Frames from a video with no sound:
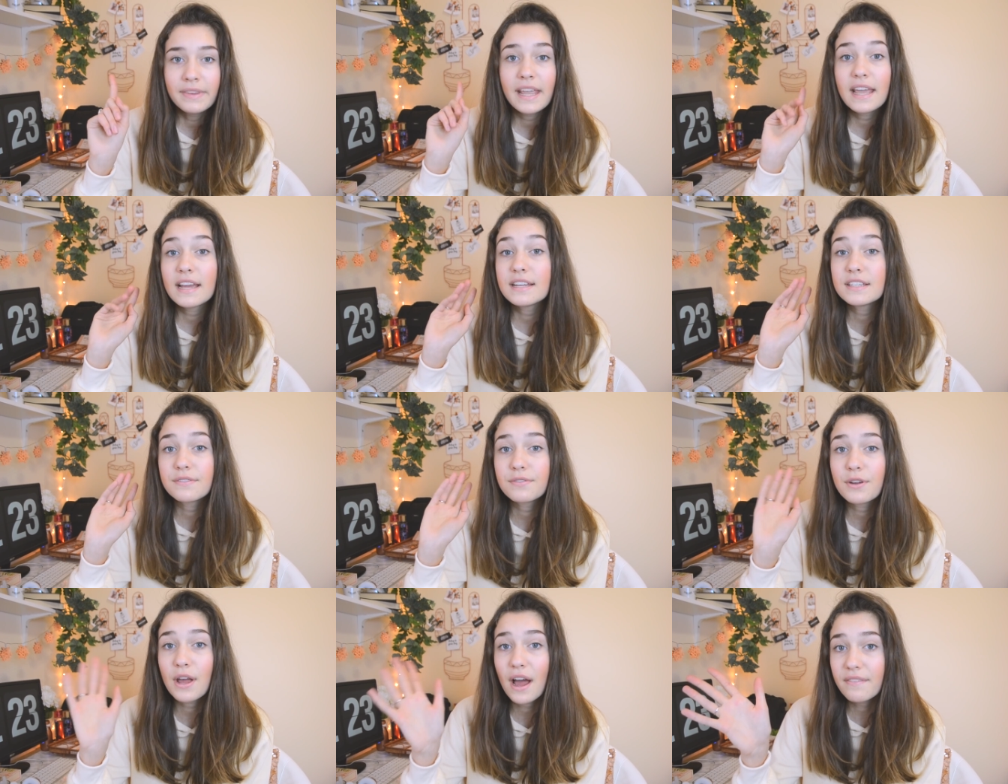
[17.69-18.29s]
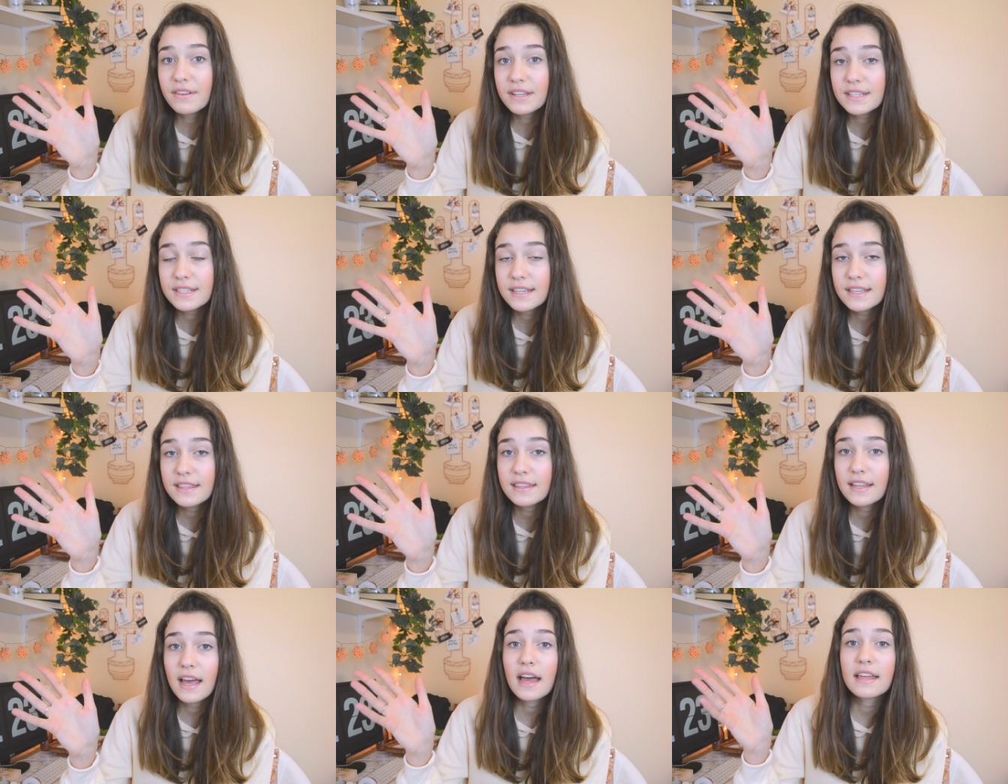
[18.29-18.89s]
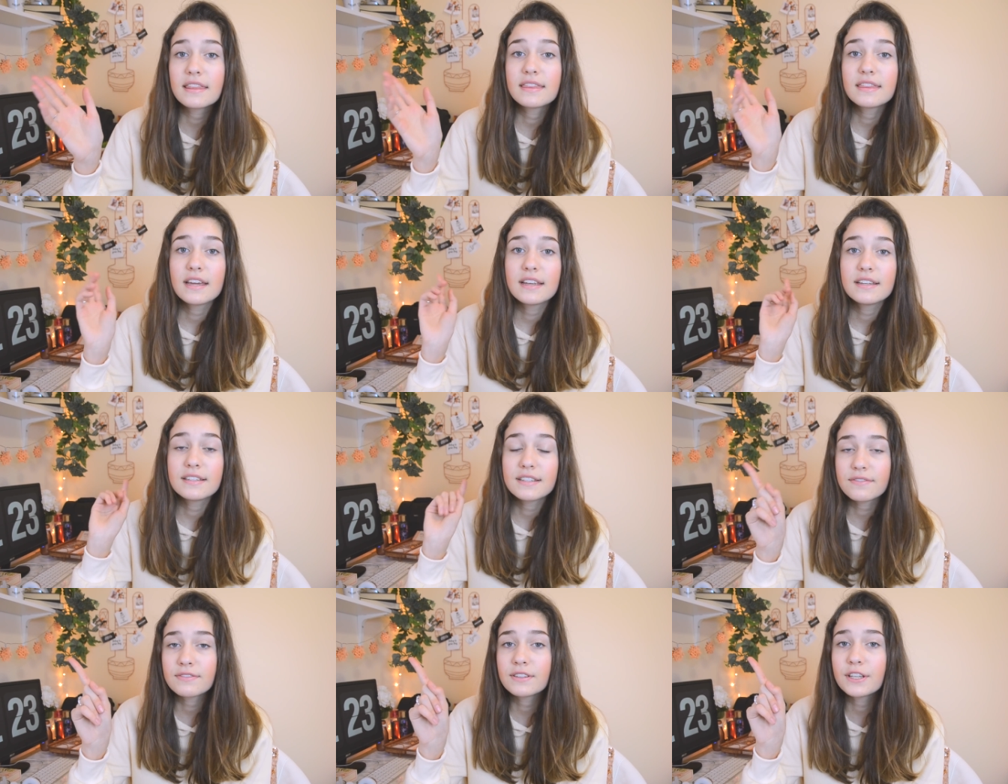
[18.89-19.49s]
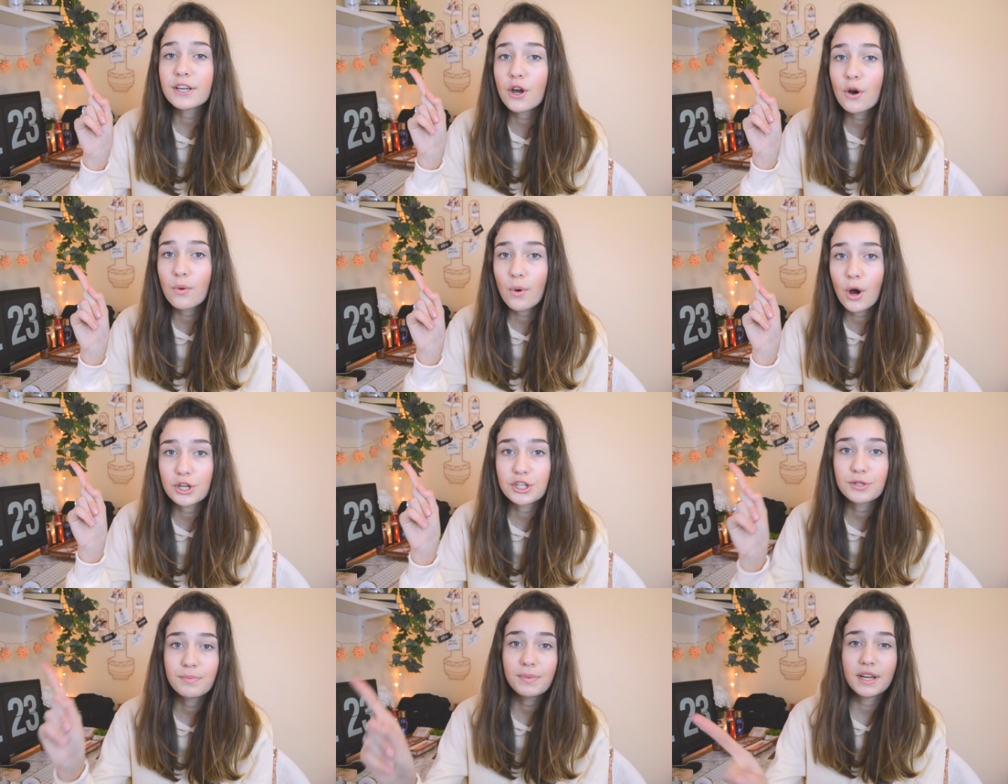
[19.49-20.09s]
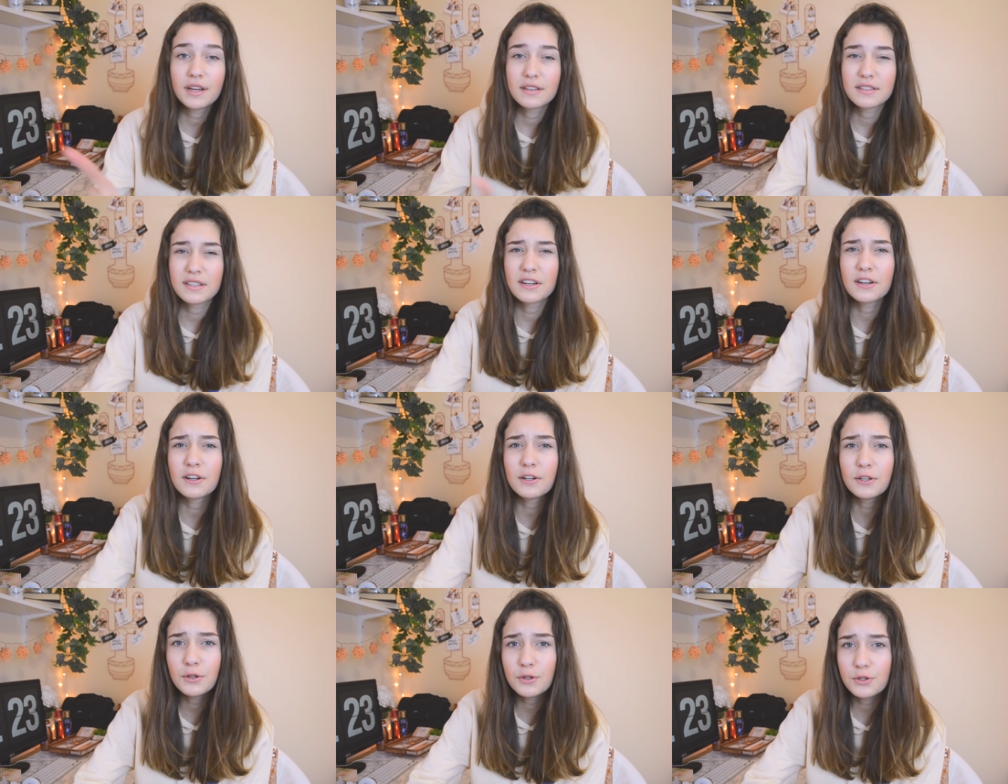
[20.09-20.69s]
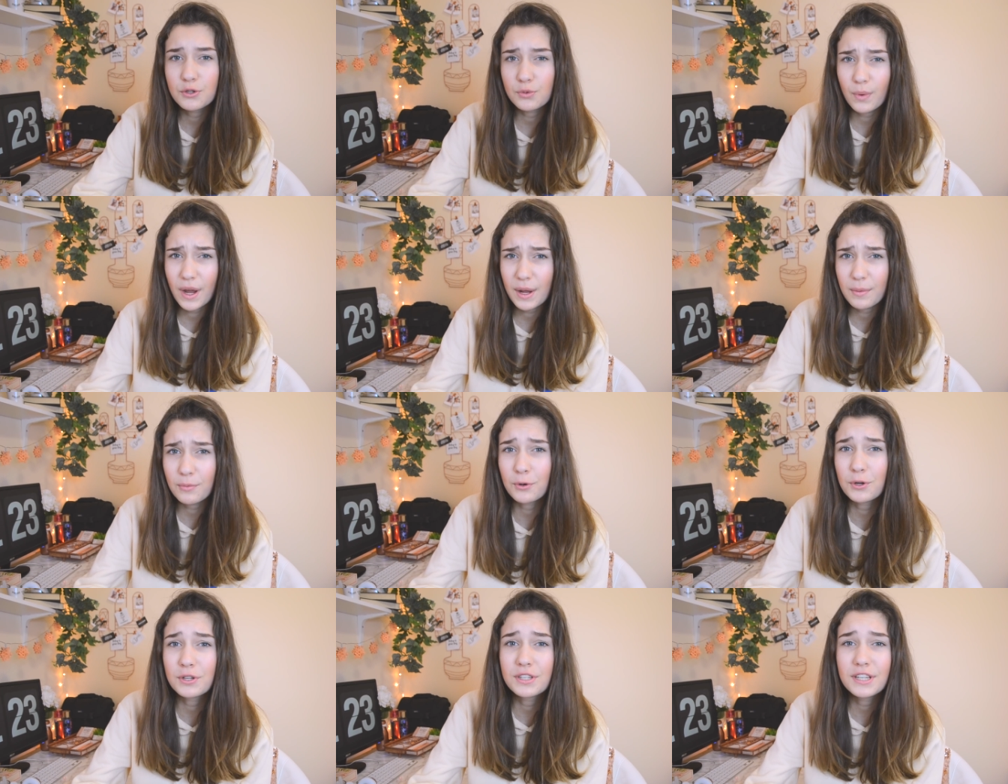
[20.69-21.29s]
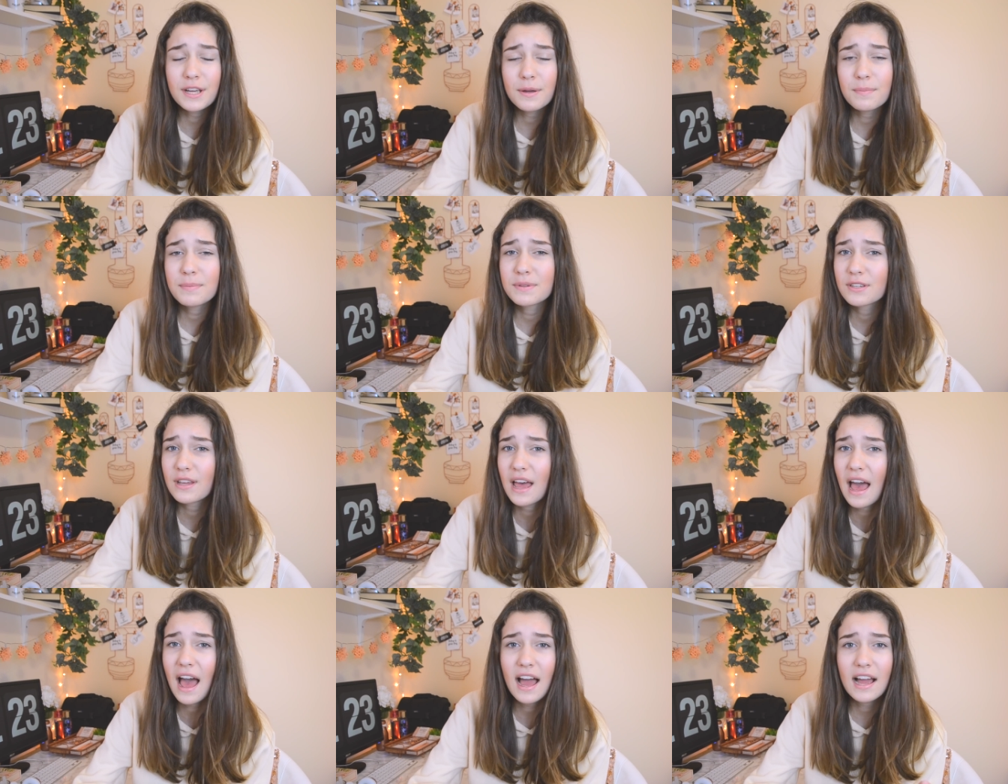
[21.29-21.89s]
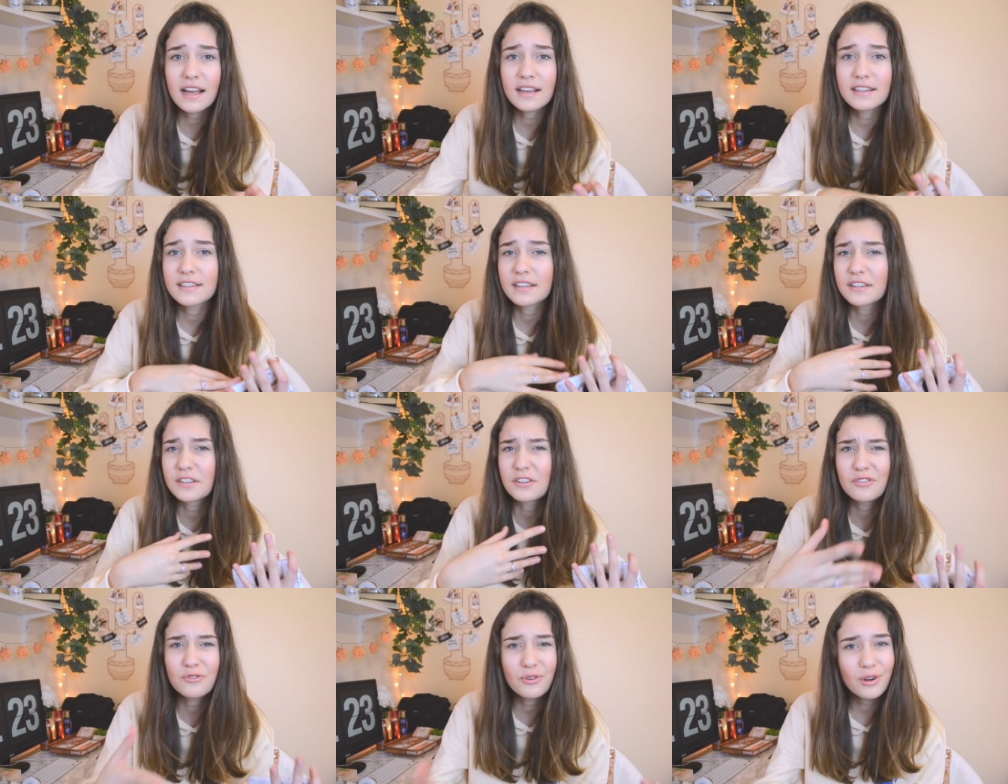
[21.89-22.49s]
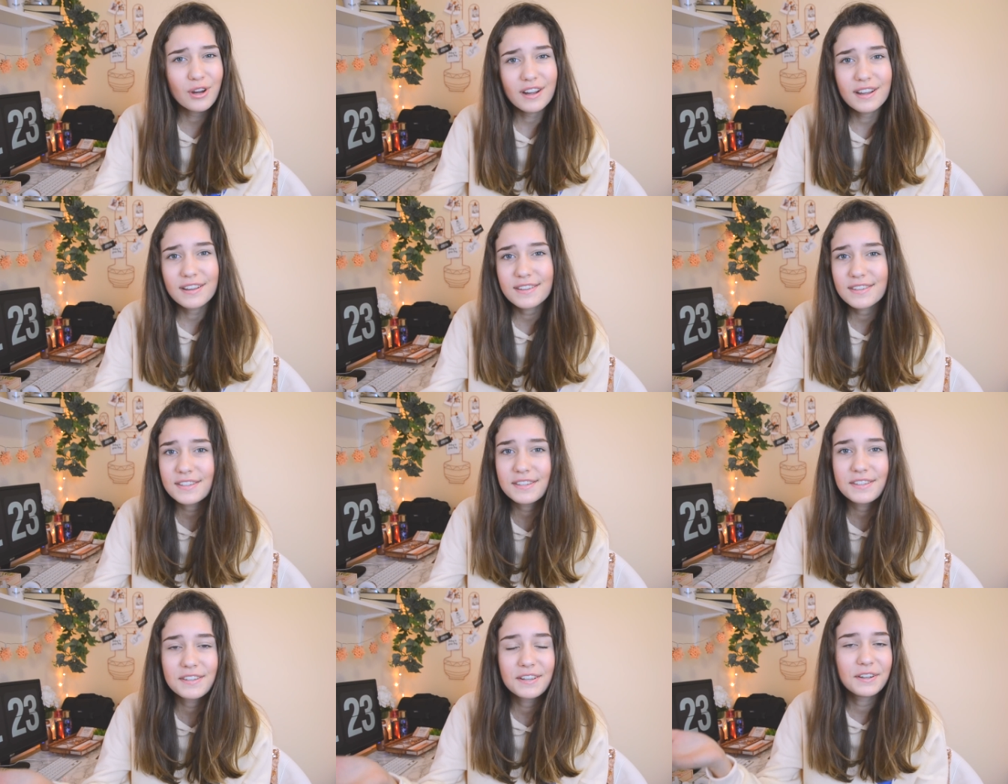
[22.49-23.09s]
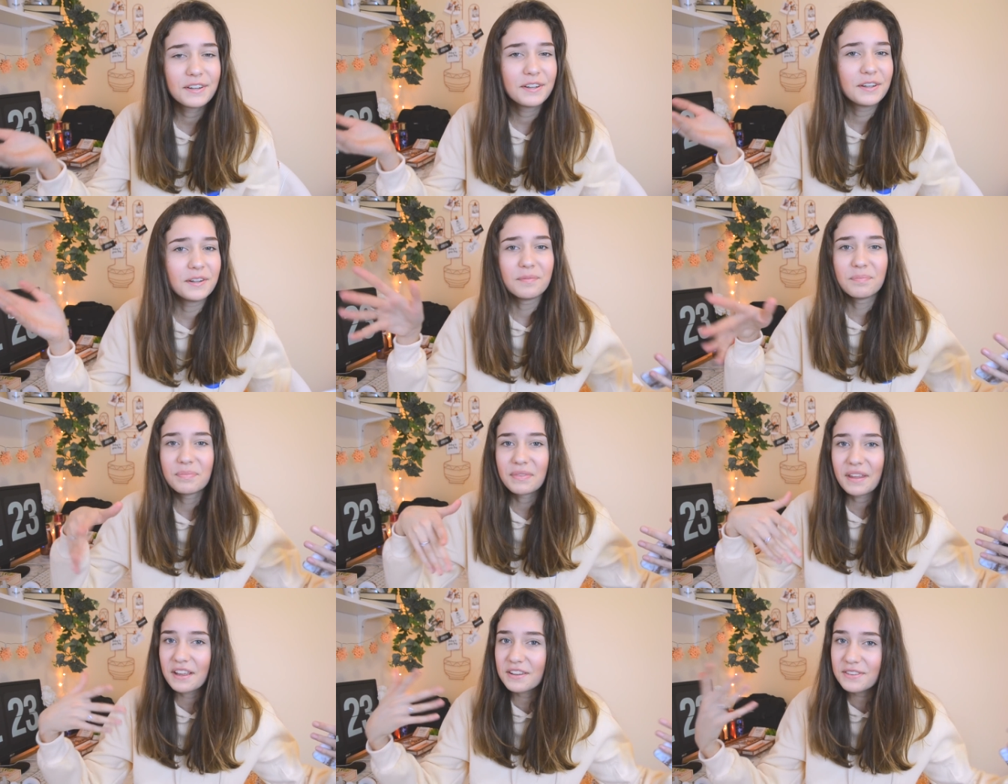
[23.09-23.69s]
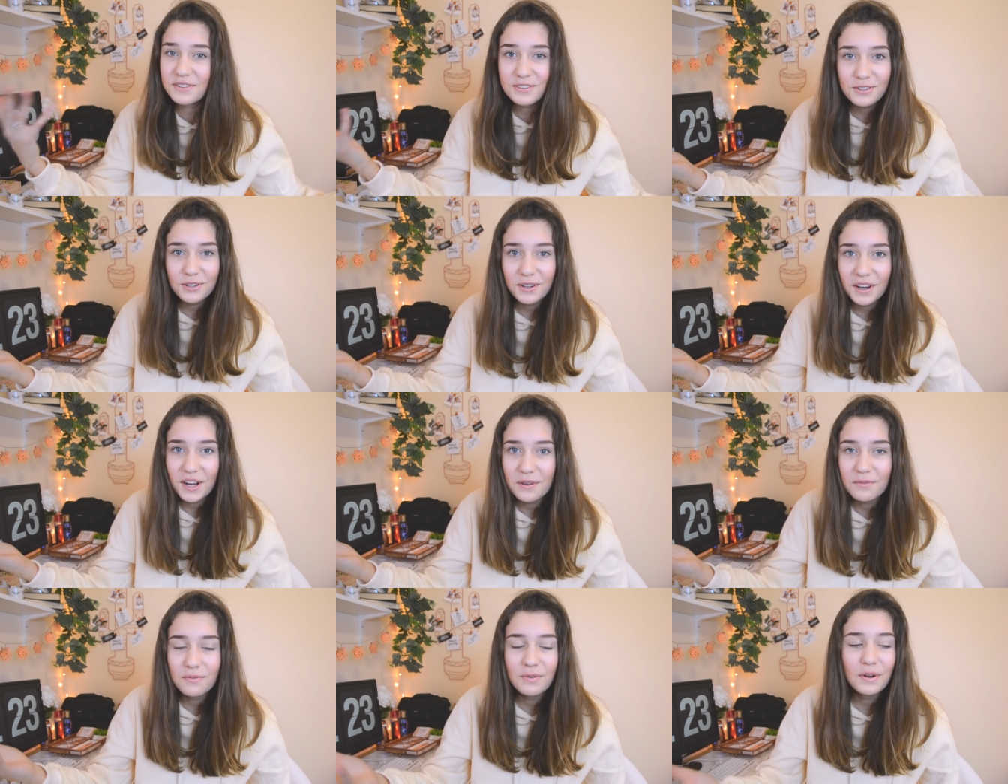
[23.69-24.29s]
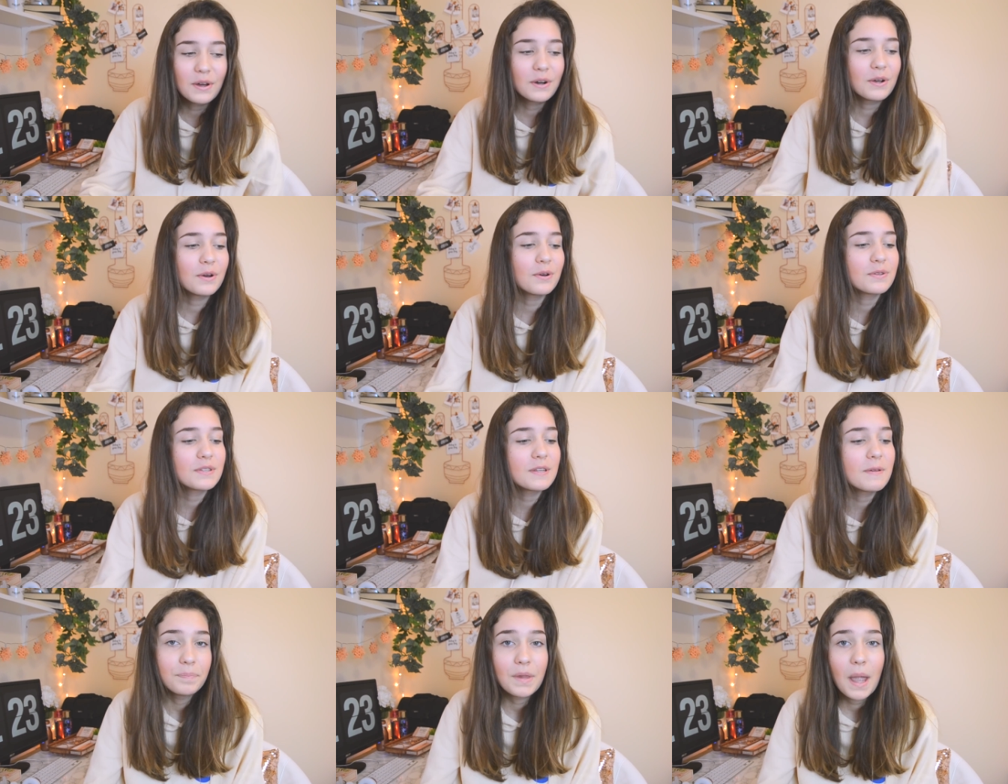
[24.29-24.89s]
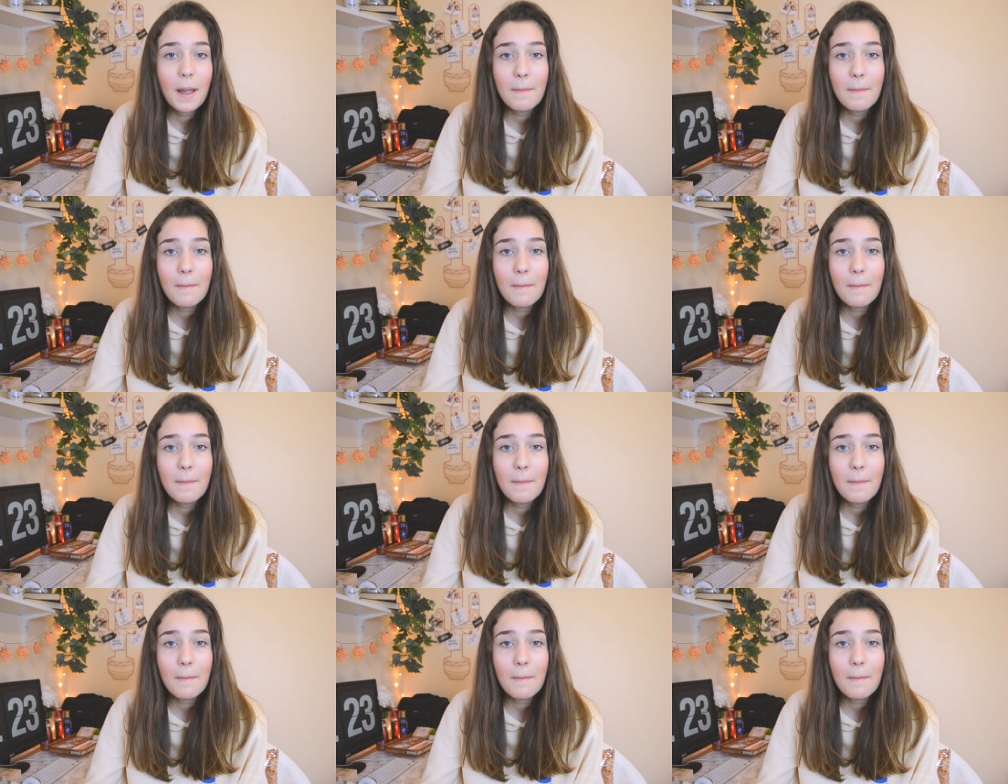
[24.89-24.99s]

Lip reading: And if you haven't seen that, then definitely go watch it because it includes way more tips, hacks, and tricks to Instagram photos.